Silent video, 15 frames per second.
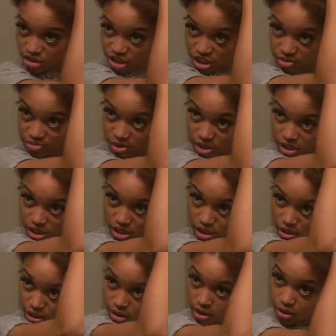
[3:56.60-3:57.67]
just
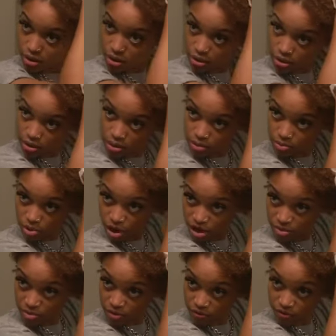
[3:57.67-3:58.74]
because part
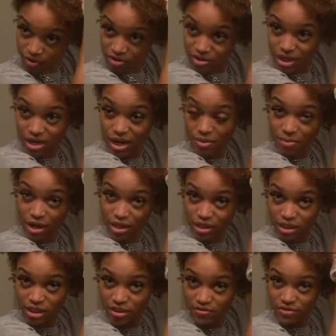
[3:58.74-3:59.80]
of me feels like I might
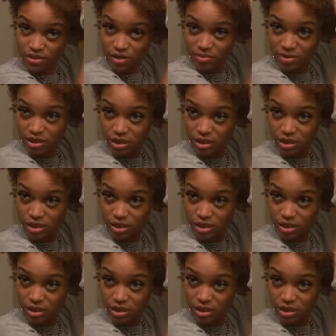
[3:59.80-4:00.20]
leave some of